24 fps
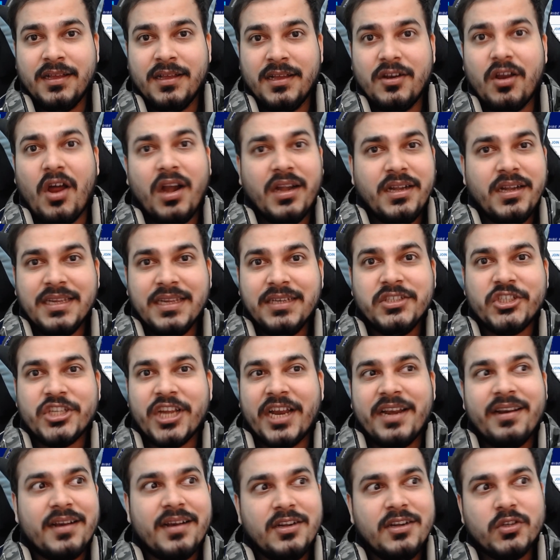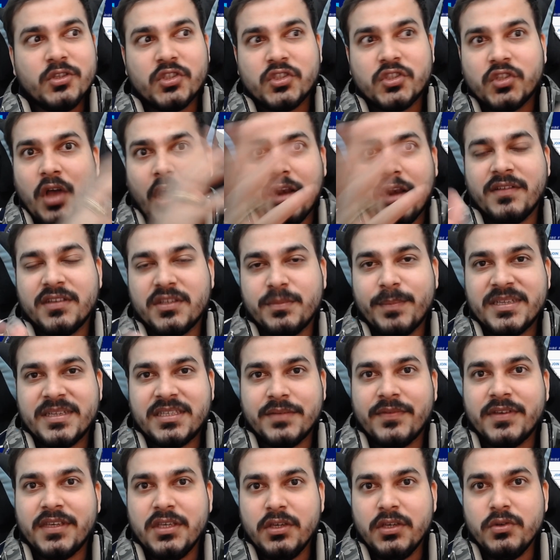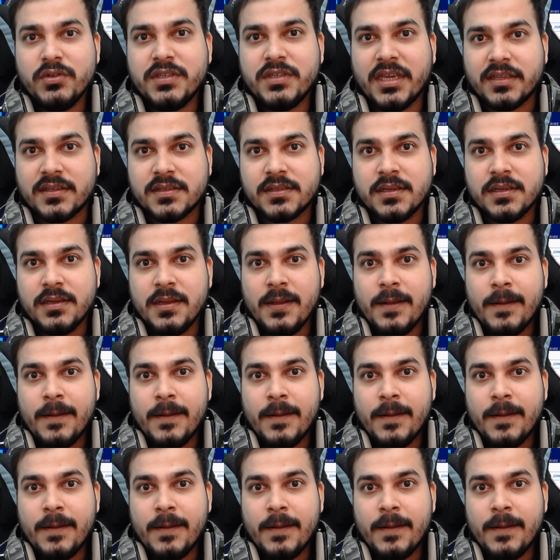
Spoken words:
not in general to solve a specific use case.